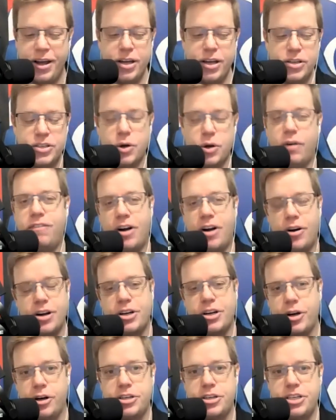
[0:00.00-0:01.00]
So very
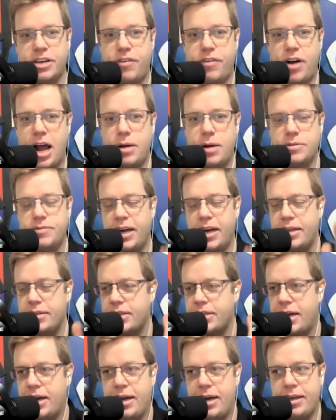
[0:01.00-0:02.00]
encouraging for Habs fans.
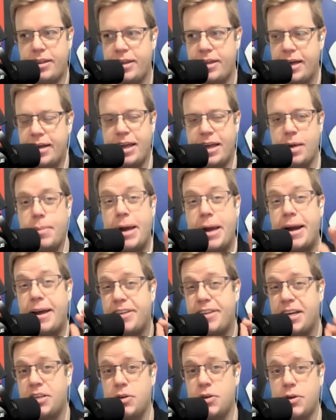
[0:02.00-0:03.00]
I thank him, and I
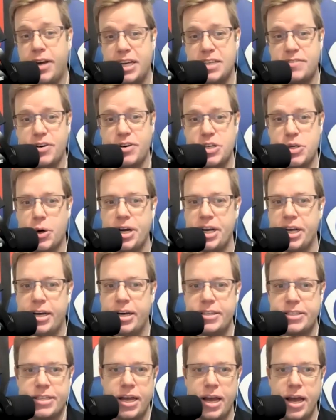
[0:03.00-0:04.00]
thank you guys for joining
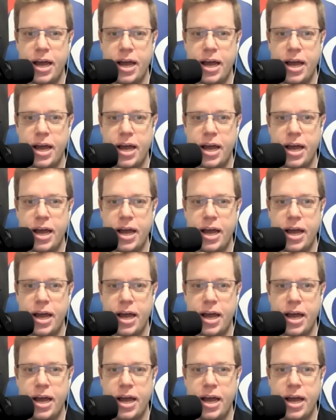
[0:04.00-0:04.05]
us.